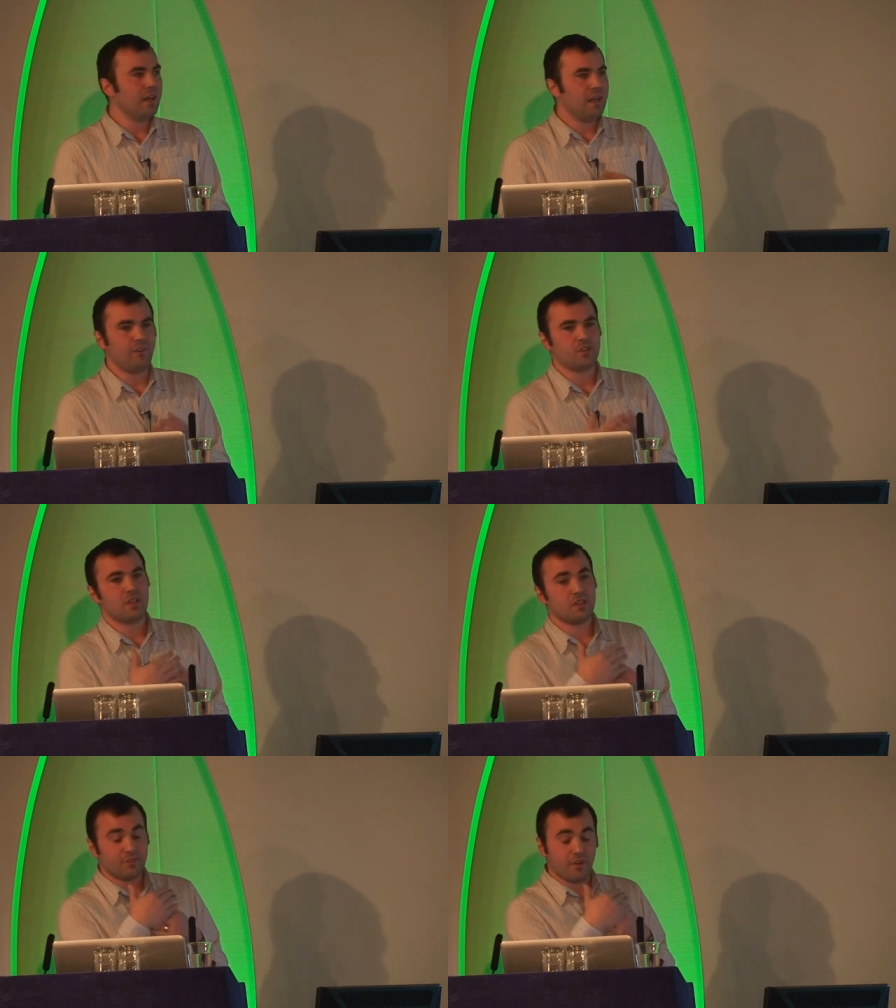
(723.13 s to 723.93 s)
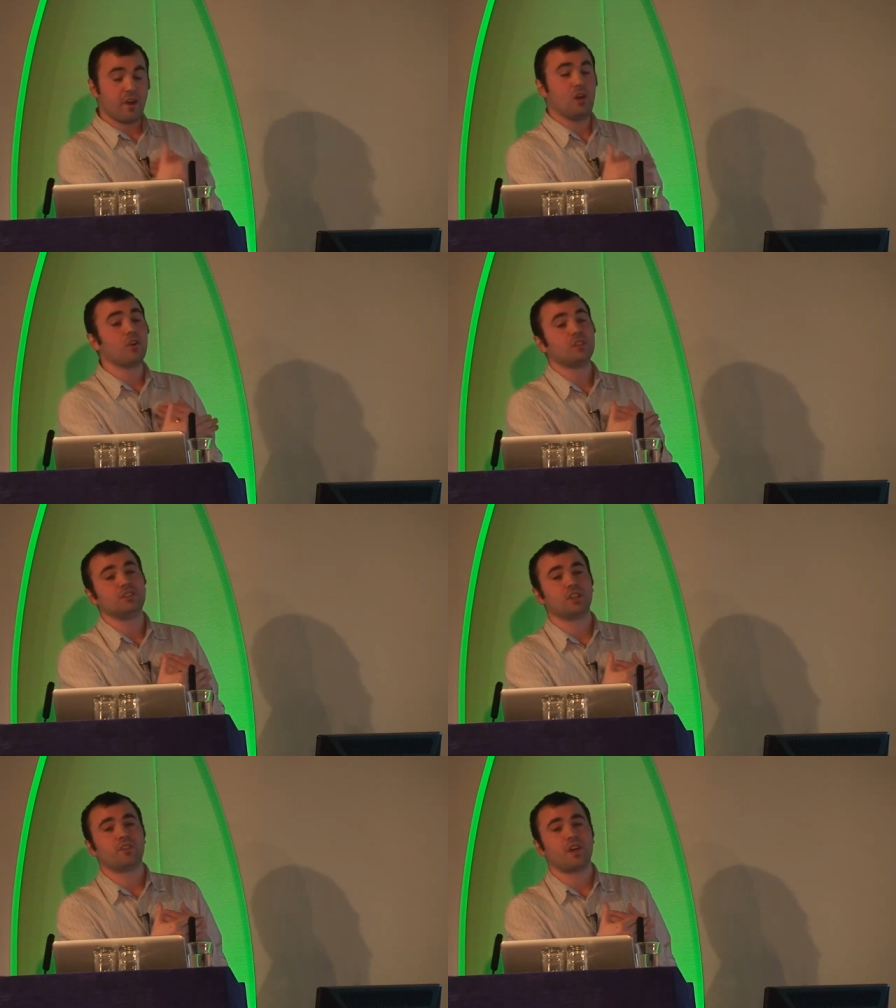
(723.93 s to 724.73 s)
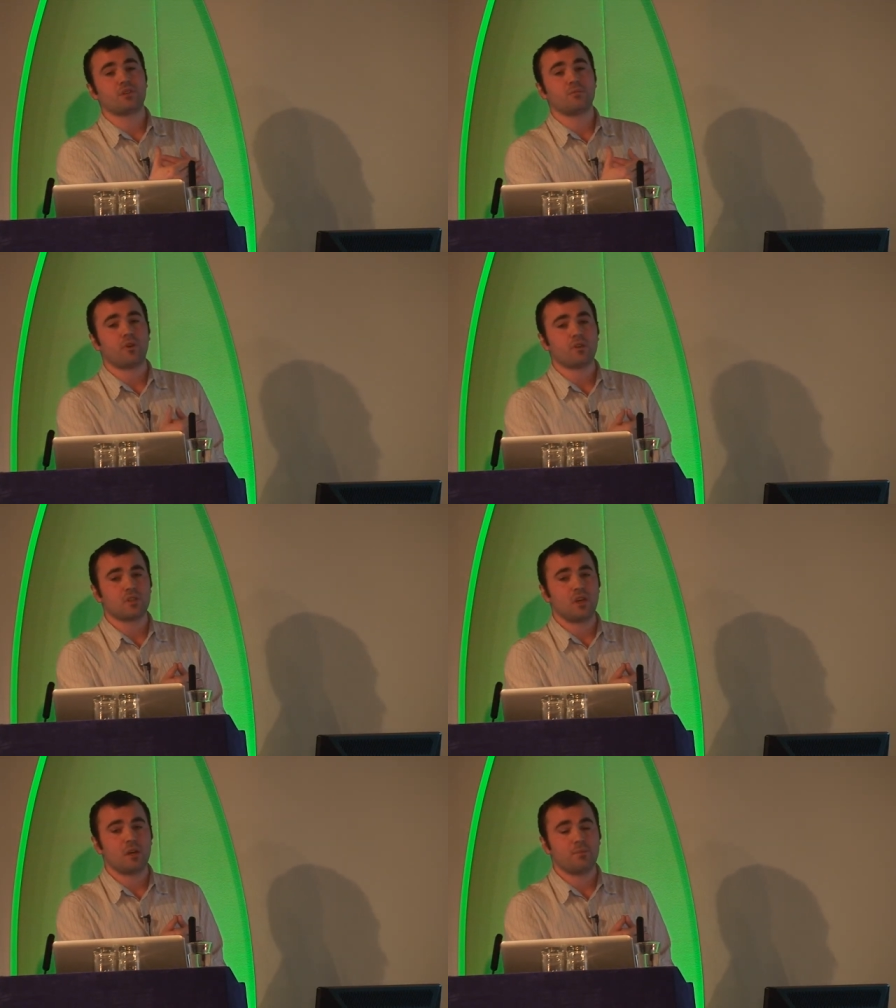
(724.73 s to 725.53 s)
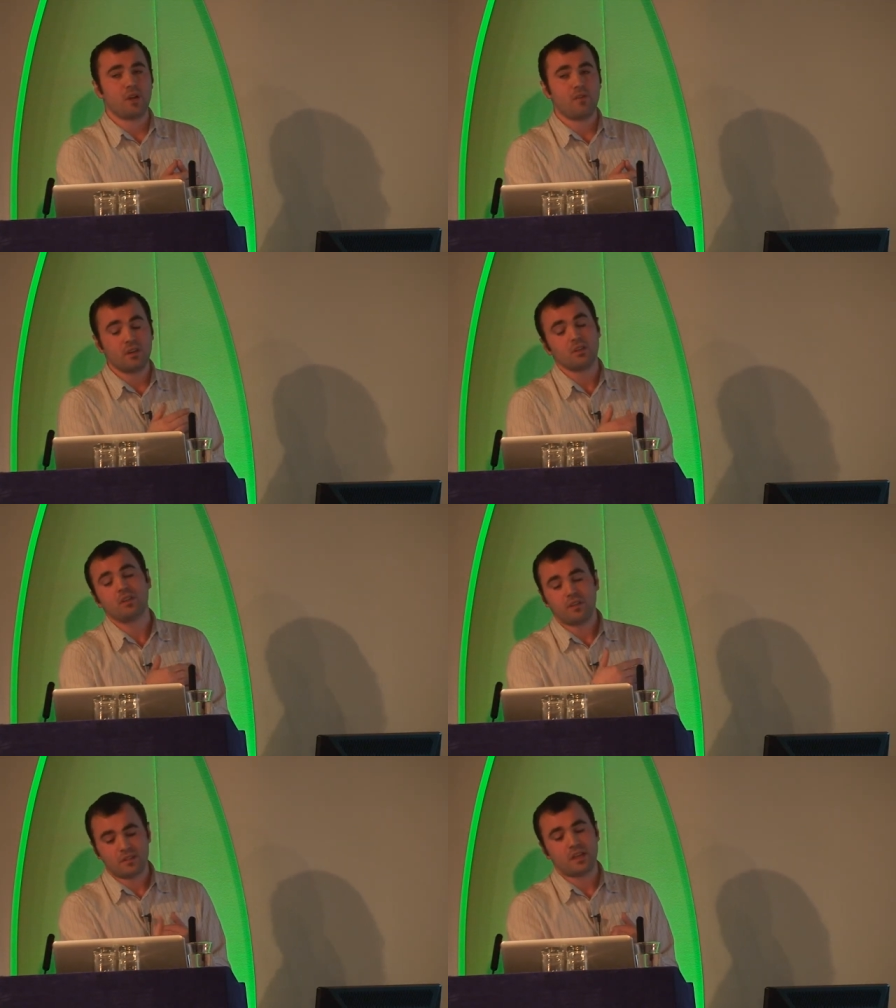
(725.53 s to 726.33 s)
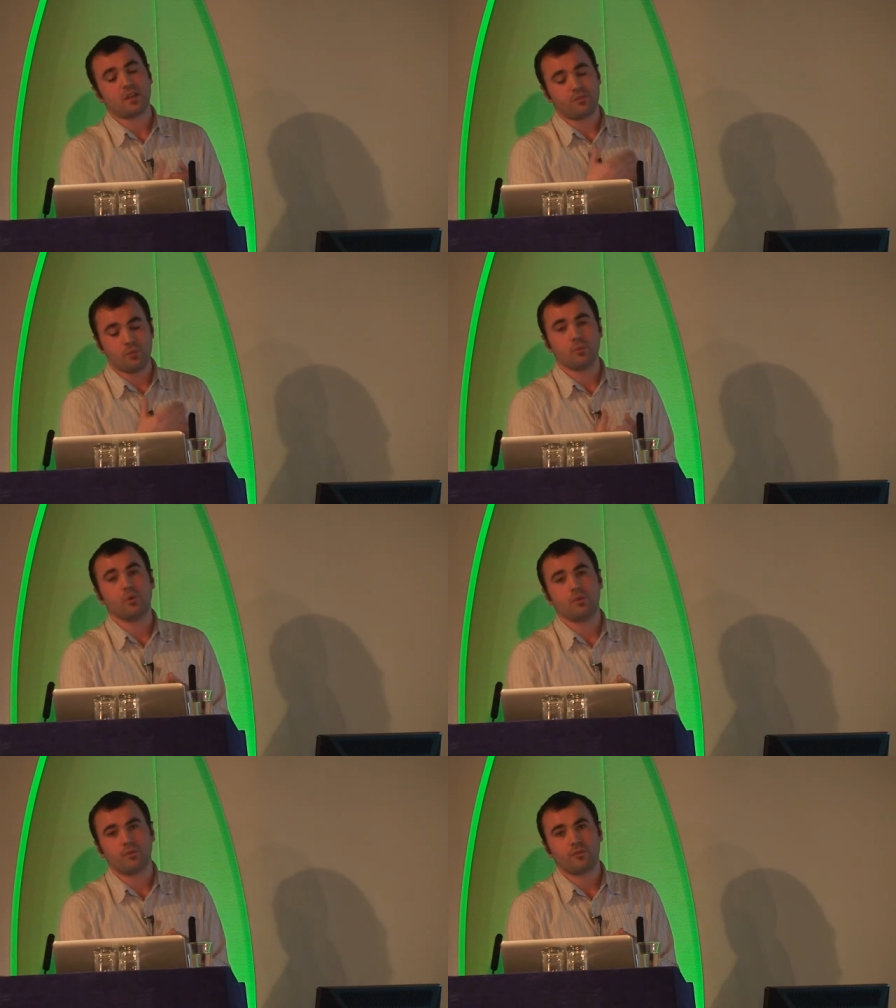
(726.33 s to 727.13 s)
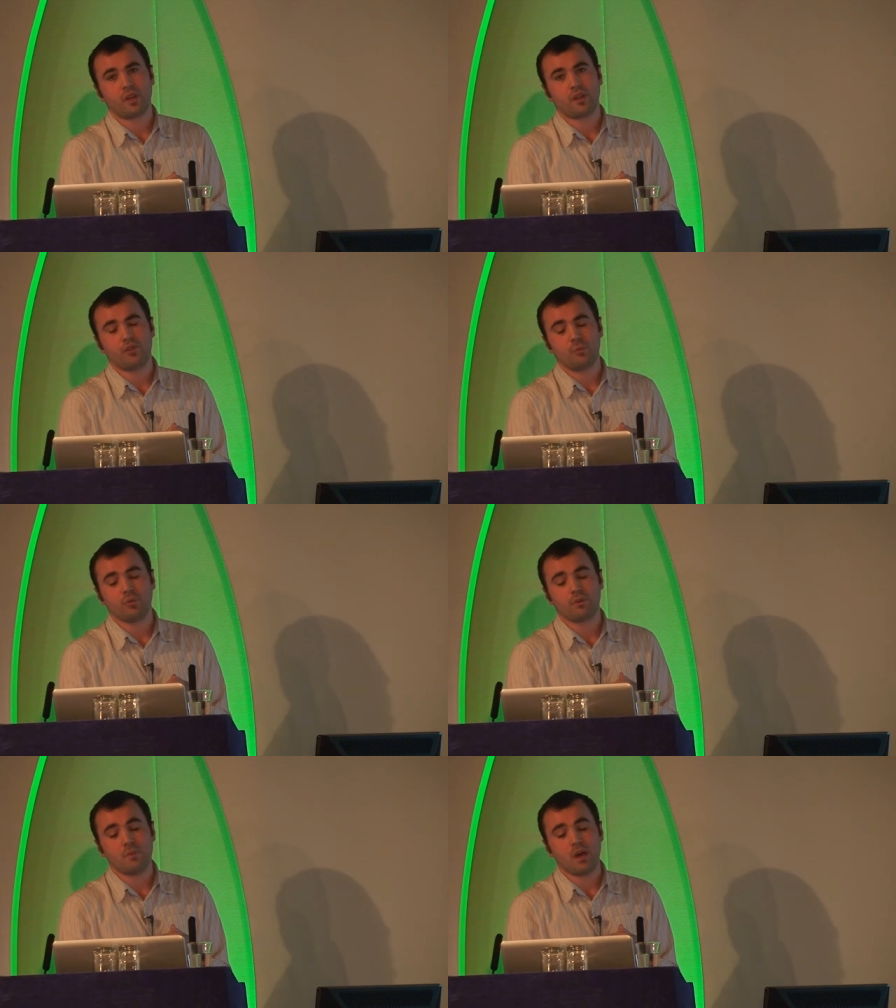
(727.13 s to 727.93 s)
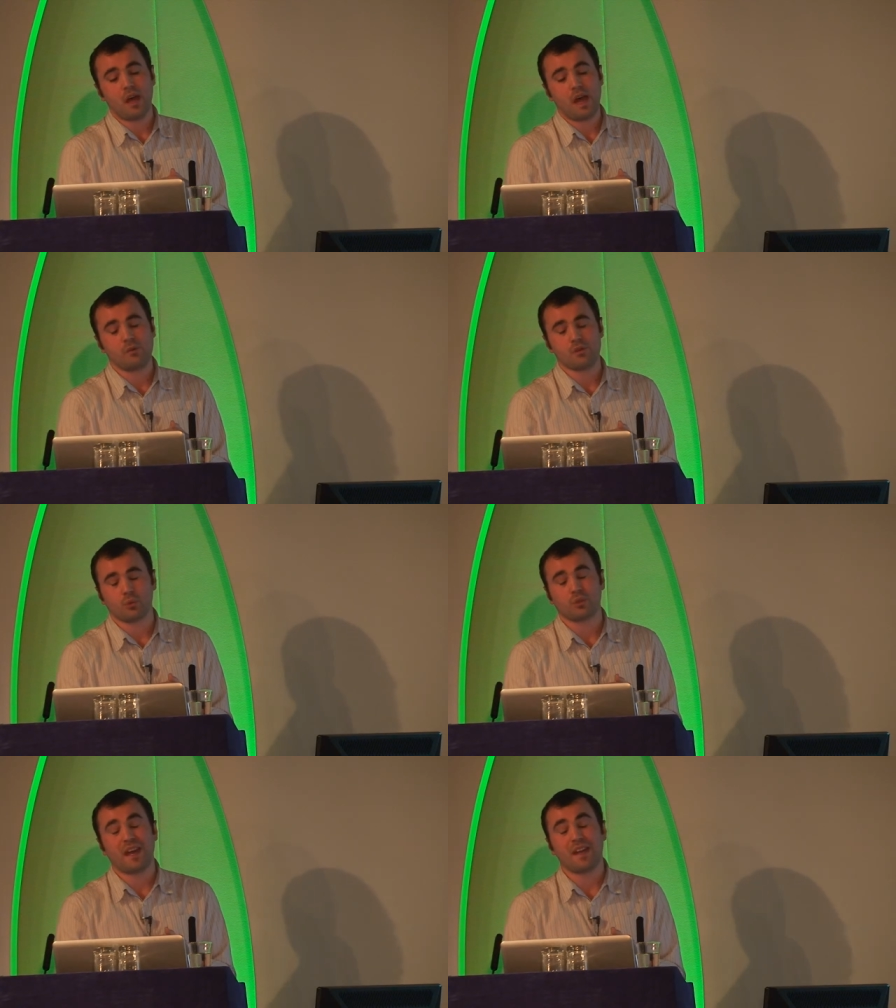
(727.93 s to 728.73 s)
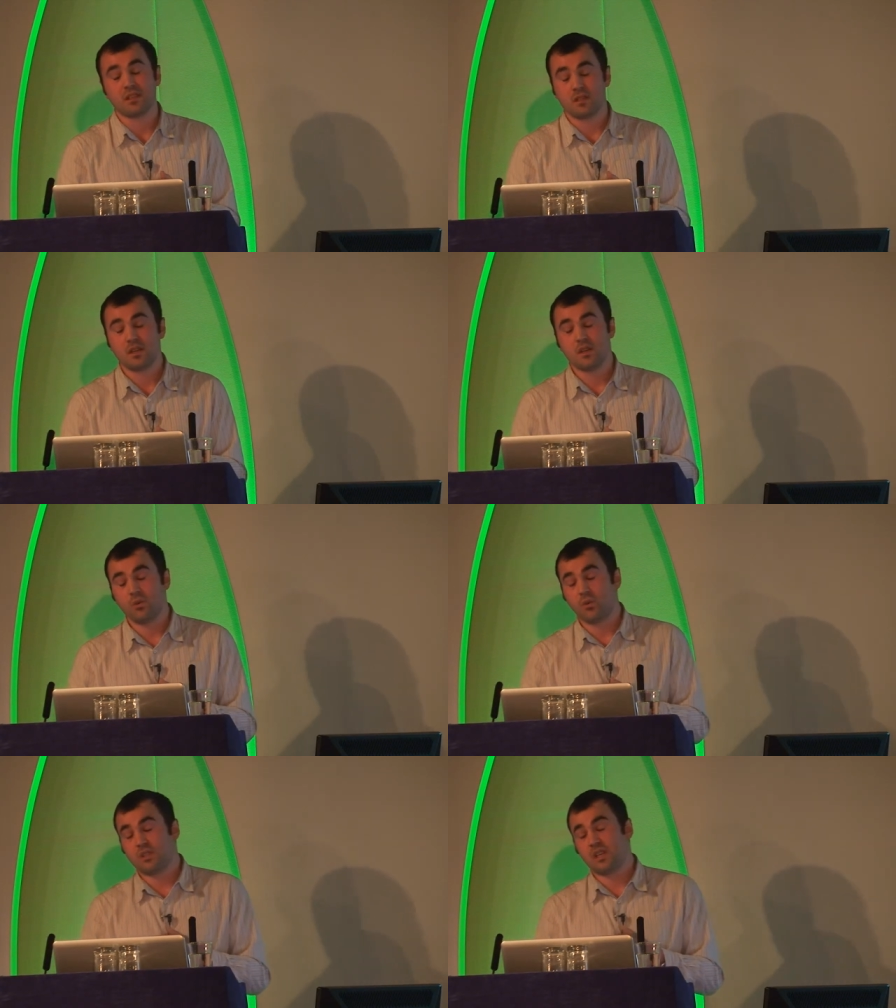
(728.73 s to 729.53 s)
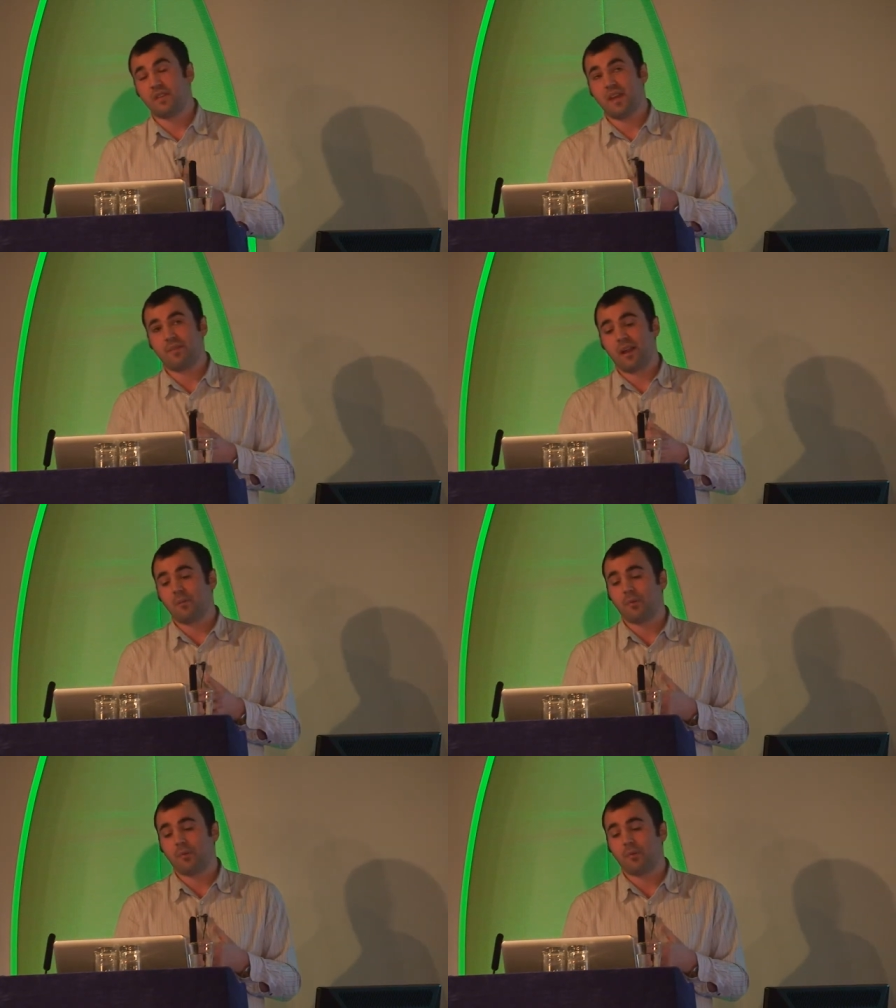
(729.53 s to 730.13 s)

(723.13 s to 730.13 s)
If there's a very long consideration period, then take a few more hours or days in order to send that email out.